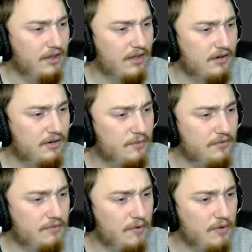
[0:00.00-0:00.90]
I don't know
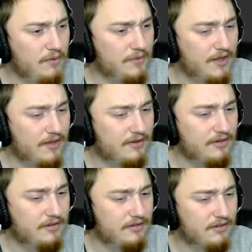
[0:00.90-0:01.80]
what's going on with that.
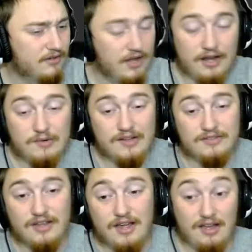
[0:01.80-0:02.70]

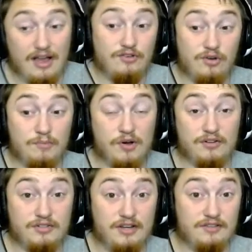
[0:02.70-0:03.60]
Anyways, I do
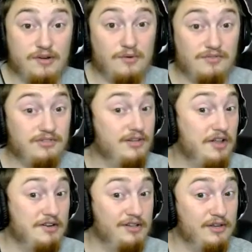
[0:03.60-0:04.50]
apologize if I was a little
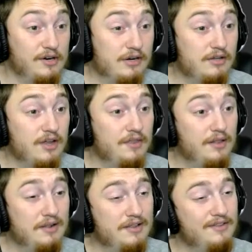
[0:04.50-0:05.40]
unclear in a
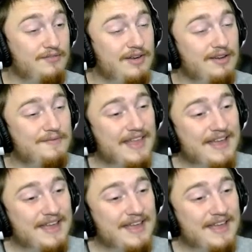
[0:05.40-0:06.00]
lot of this video.